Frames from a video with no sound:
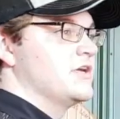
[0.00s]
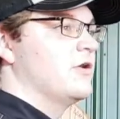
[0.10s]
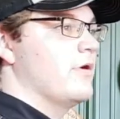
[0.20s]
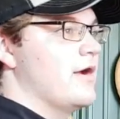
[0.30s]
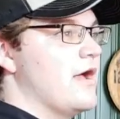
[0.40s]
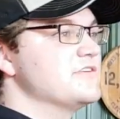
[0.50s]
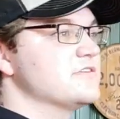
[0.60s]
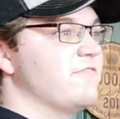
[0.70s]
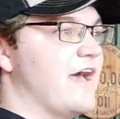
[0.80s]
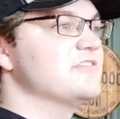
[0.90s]
in our
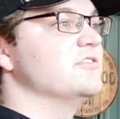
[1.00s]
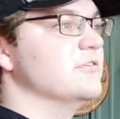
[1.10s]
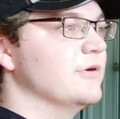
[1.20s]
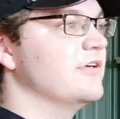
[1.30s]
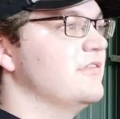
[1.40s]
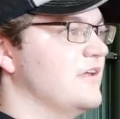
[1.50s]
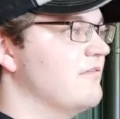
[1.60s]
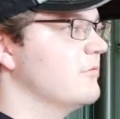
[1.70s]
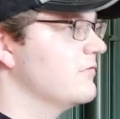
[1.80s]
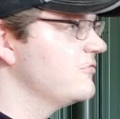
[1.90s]
warehouses faster really than
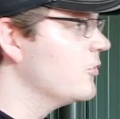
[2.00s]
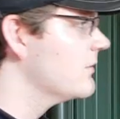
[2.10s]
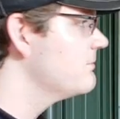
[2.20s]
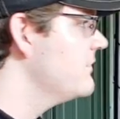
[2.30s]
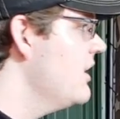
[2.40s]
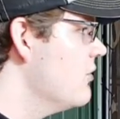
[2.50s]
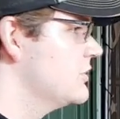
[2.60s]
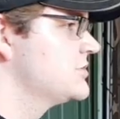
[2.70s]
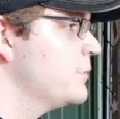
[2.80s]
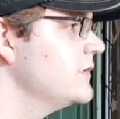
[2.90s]
ever before,
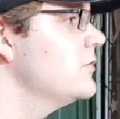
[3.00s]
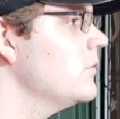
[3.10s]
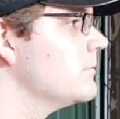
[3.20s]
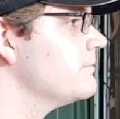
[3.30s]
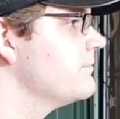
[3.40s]
which is pretty cool,